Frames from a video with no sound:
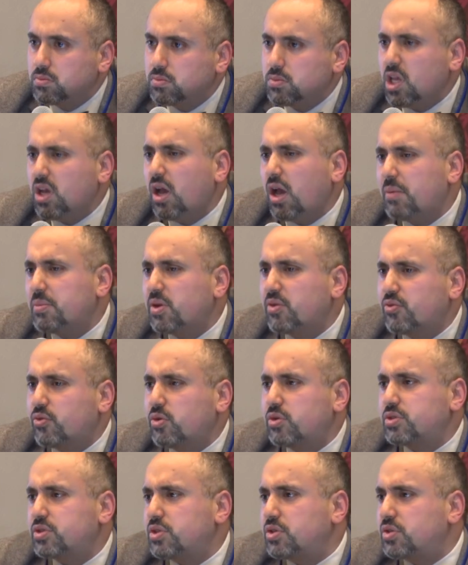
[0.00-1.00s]
Yeah, I mean, of
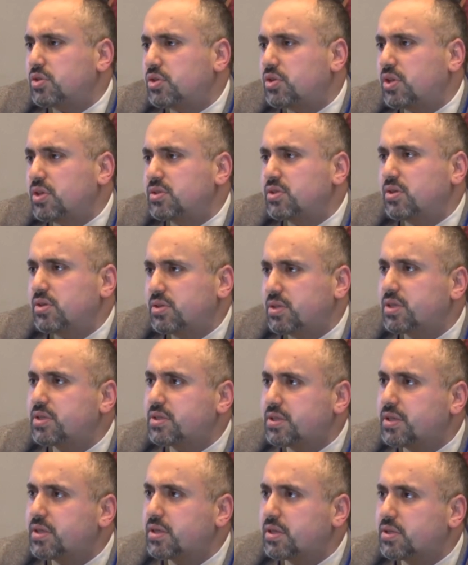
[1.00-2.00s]
course, the things are
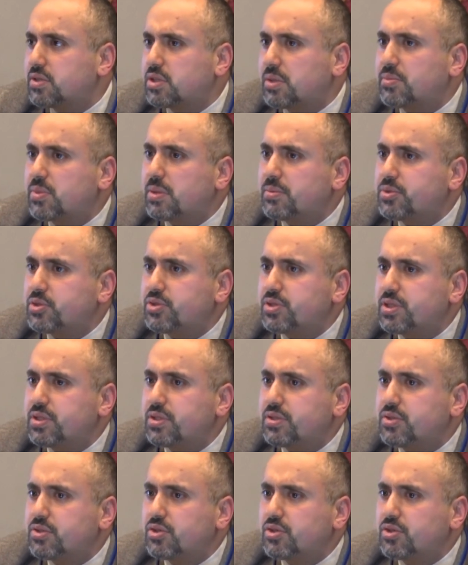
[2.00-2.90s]
addicting and sometimes you need it.